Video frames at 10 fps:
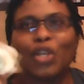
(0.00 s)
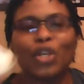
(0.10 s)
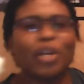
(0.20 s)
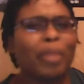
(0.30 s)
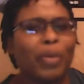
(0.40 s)

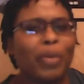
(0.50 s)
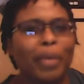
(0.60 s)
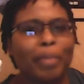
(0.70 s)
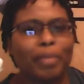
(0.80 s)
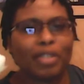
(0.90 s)
normally when
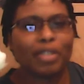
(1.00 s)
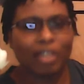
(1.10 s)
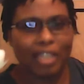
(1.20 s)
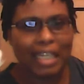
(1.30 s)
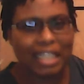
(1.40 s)
people
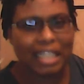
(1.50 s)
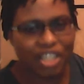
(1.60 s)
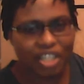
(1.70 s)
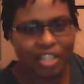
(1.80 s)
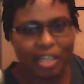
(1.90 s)
start in the
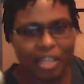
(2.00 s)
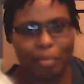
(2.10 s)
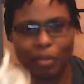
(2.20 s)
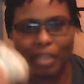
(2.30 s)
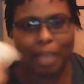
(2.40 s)
dishes, they
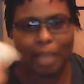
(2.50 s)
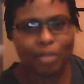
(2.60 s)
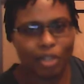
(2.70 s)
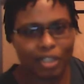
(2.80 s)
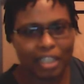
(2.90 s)
most times
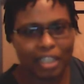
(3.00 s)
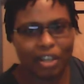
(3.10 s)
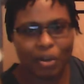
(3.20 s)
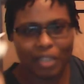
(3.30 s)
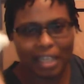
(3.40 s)
salted the
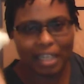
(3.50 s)
onion,